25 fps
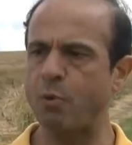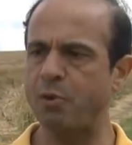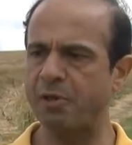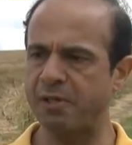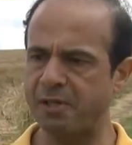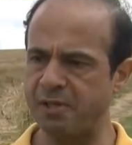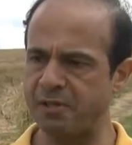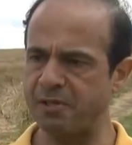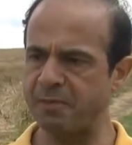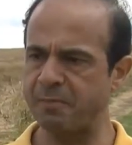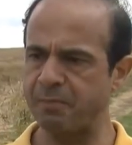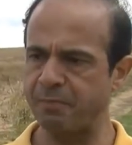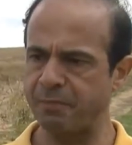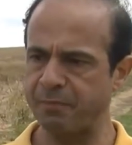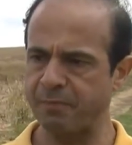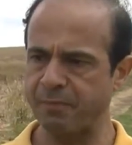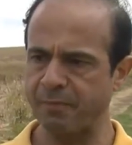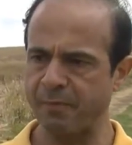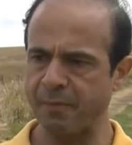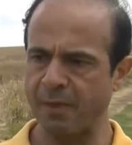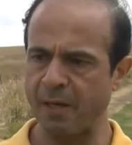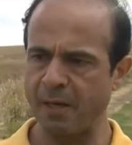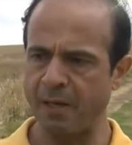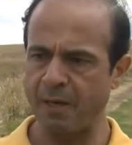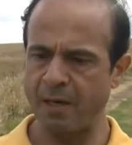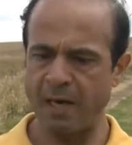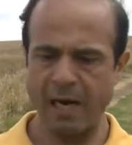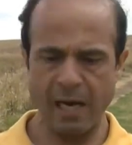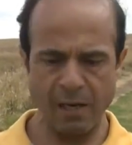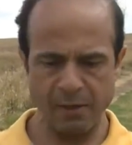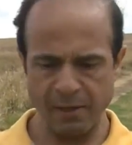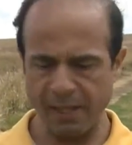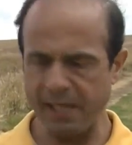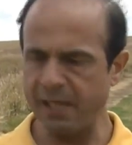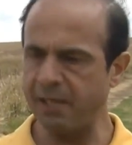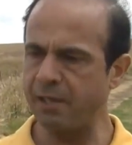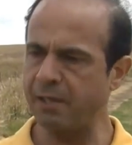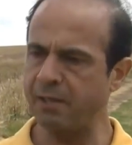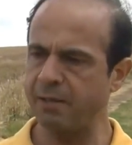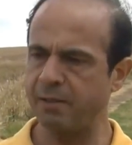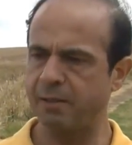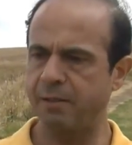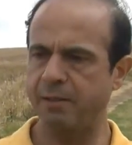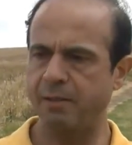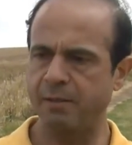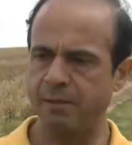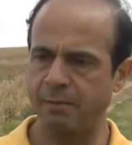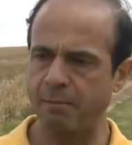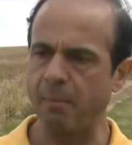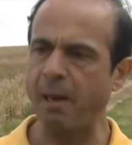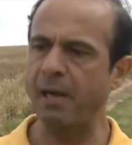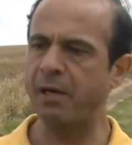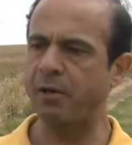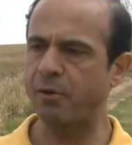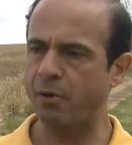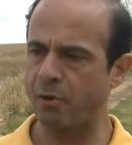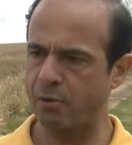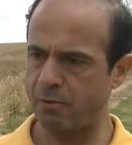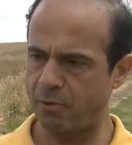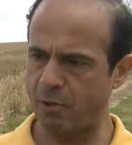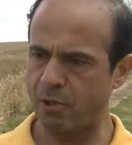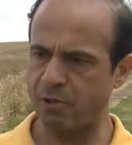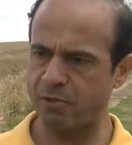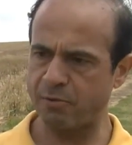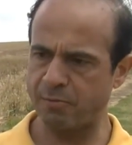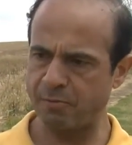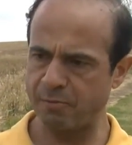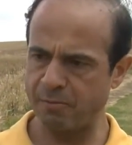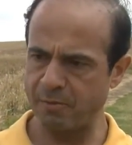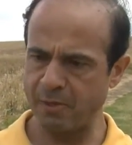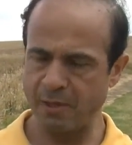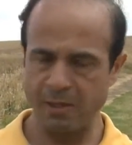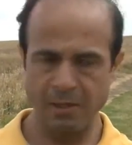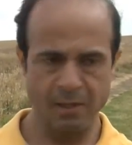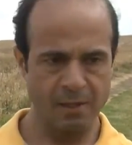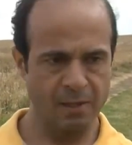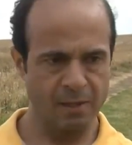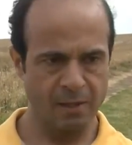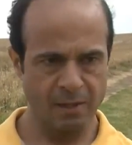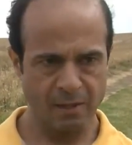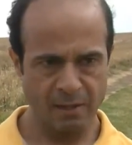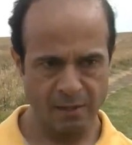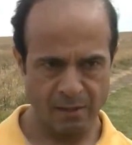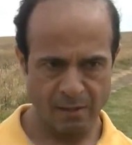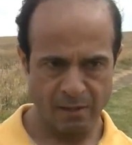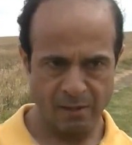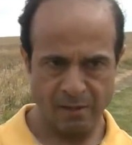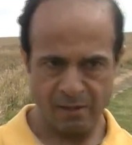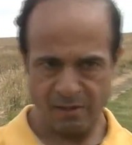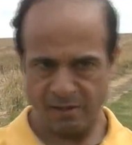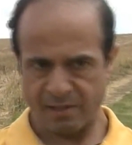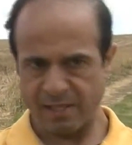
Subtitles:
our organism, our inner microcosm.